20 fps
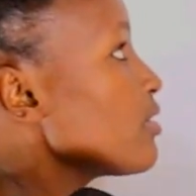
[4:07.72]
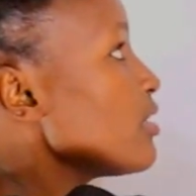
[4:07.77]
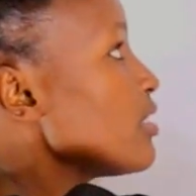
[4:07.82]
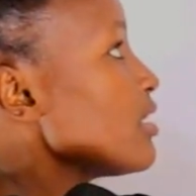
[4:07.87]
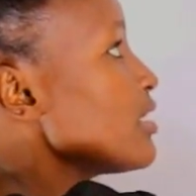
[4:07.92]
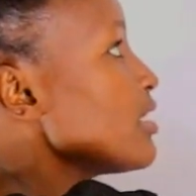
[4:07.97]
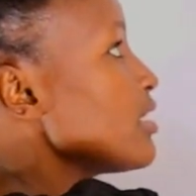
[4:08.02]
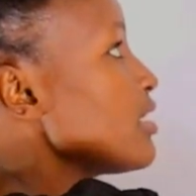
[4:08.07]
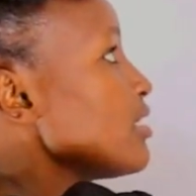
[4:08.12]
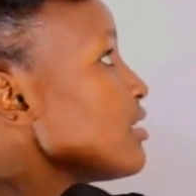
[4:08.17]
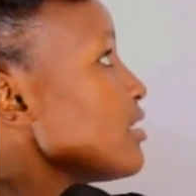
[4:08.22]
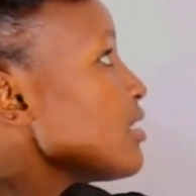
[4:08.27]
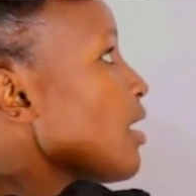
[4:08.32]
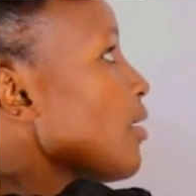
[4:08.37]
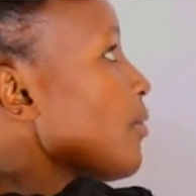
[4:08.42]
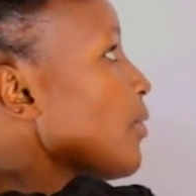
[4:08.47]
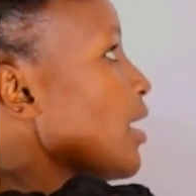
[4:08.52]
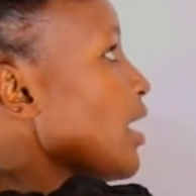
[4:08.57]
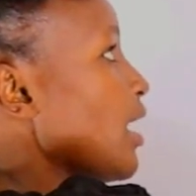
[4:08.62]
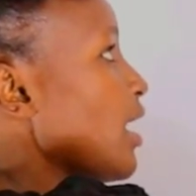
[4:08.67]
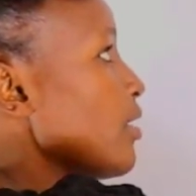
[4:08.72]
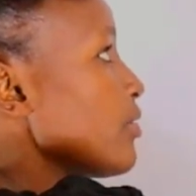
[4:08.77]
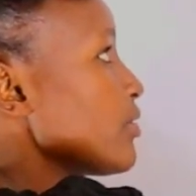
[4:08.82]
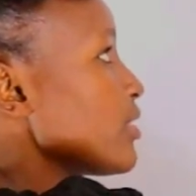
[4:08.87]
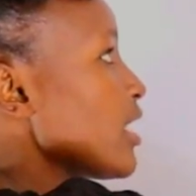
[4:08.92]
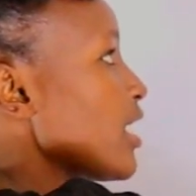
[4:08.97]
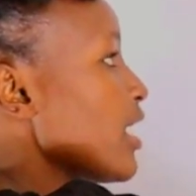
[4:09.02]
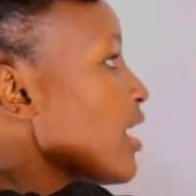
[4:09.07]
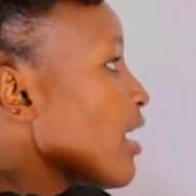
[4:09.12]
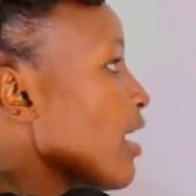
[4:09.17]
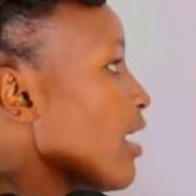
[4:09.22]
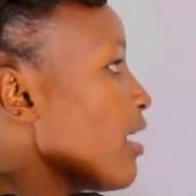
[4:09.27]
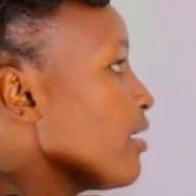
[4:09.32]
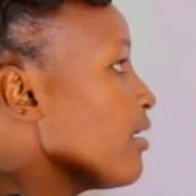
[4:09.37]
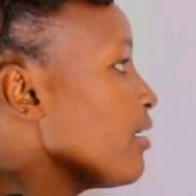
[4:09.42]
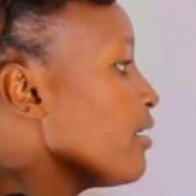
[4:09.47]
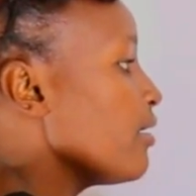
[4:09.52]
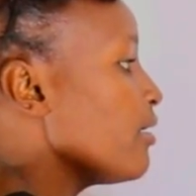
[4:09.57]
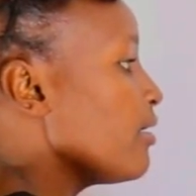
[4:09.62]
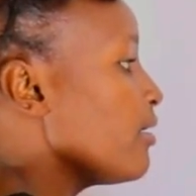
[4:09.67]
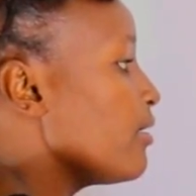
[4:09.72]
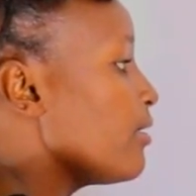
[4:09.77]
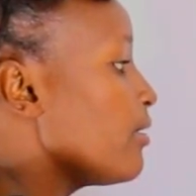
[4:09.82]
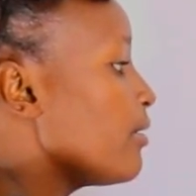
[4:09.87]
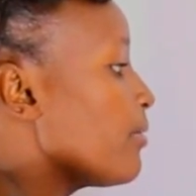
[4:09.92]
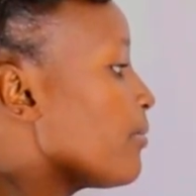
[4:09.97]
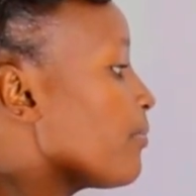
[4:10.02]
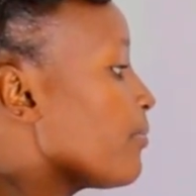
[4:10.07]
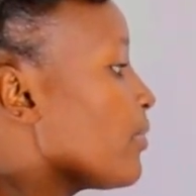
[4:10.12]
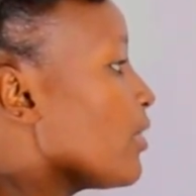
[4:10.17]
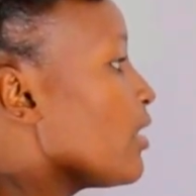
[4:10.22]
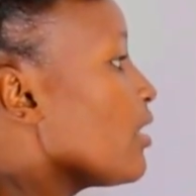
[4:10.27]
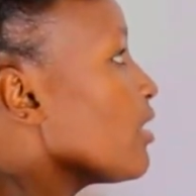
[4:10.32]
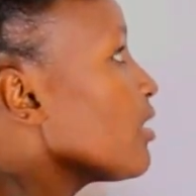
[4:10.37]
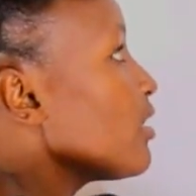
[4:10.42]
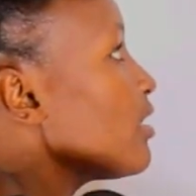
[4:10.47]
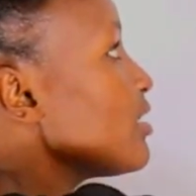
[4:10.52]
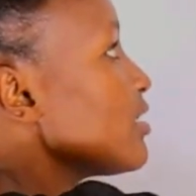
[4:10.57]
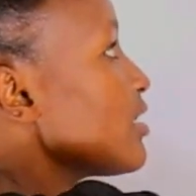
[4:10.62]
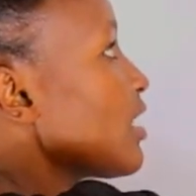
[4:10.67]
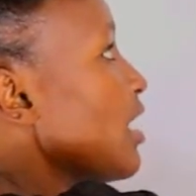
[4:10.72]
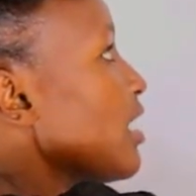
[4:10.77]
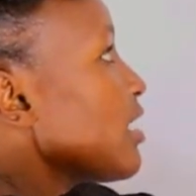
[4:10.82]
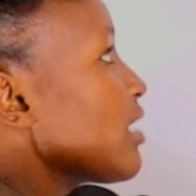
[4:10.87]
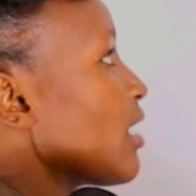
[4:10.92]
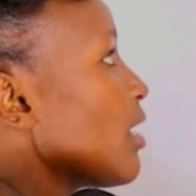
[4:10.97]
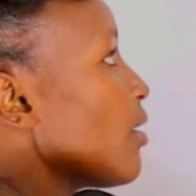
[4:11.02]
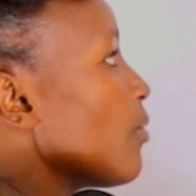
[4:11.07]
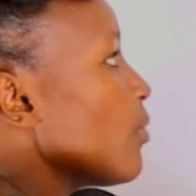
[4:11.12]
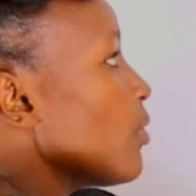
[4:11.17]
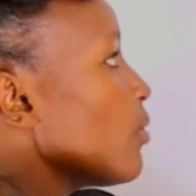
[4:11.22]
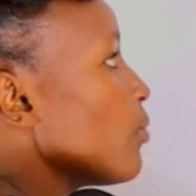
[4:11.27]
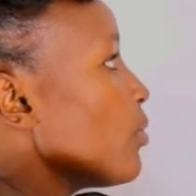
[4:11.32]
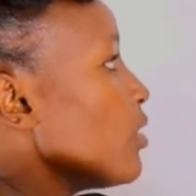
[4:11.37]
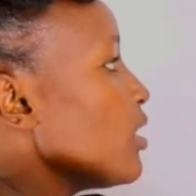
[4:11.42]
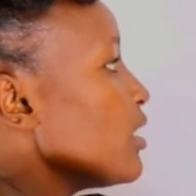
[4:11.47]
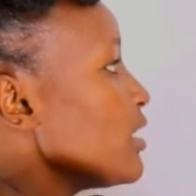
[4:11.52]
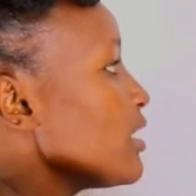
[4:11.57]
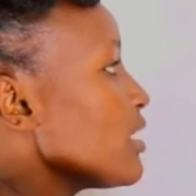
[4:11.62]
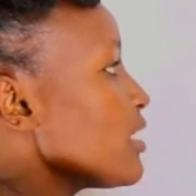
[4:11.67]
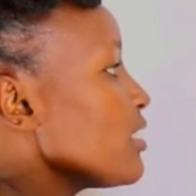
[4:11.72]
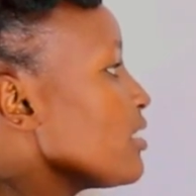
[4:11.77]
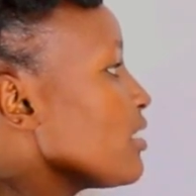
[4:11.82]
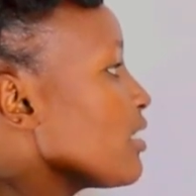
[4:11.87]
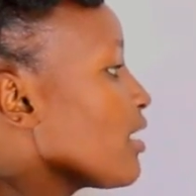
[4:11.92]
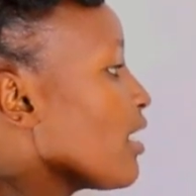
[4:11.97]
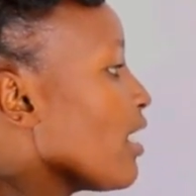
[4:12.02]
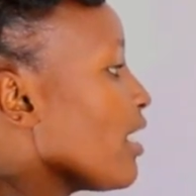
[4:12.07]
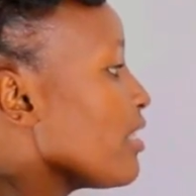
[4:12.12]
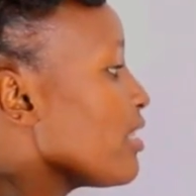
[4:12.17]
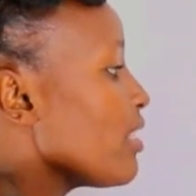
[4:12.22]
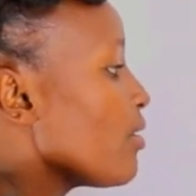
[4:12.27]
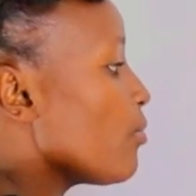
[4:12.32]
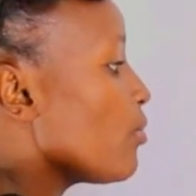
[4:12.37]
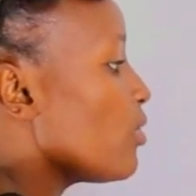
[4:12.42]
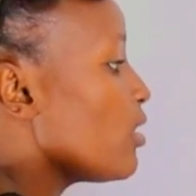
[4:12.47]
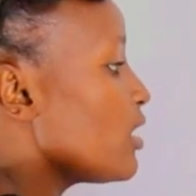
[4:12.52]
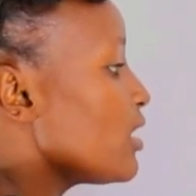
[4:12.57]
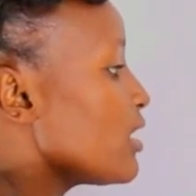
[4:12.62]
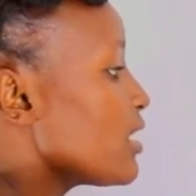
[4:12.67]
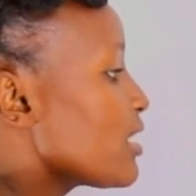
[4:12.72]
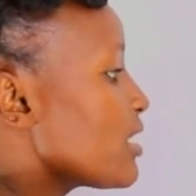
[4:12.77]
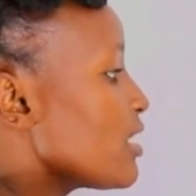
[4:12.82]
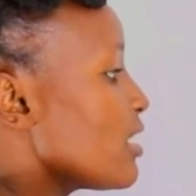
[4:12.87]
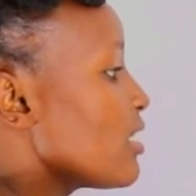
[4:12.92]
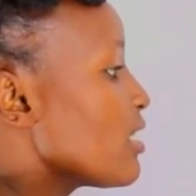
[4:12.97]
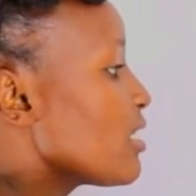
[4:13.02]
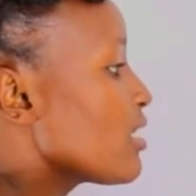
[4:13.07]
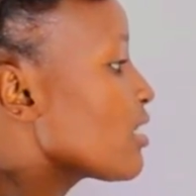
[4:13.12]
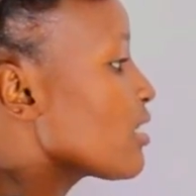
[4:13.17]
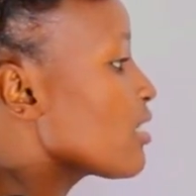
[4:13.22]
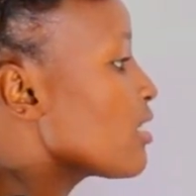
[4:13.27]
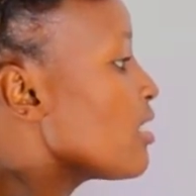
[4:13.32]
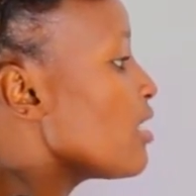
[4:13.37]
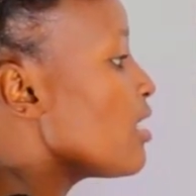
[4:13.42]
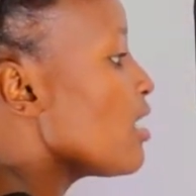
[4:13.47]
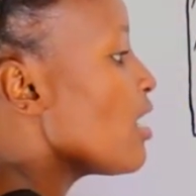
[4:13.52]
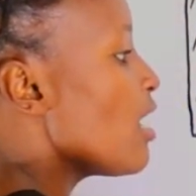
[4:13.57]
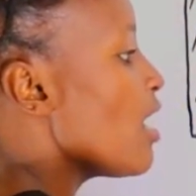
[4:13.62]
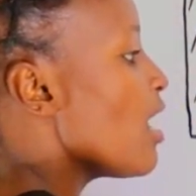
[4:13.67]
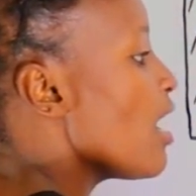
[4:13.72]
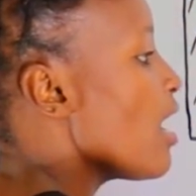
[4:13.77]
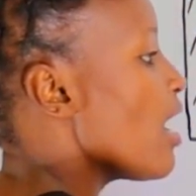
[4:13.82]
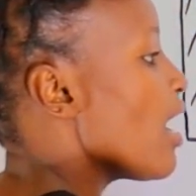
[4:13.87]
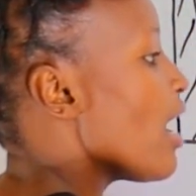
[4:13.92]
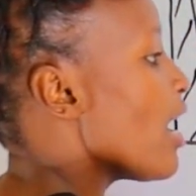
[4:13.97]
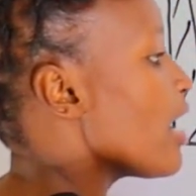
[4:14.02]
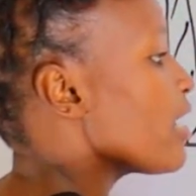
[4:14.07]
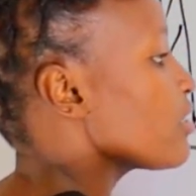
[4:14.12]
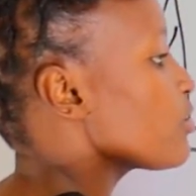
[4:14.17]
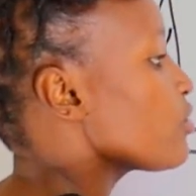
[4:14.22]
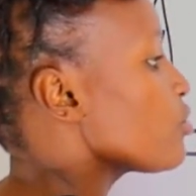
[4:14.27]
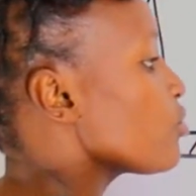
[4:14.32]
This is our house here. These are our walls, and the walls are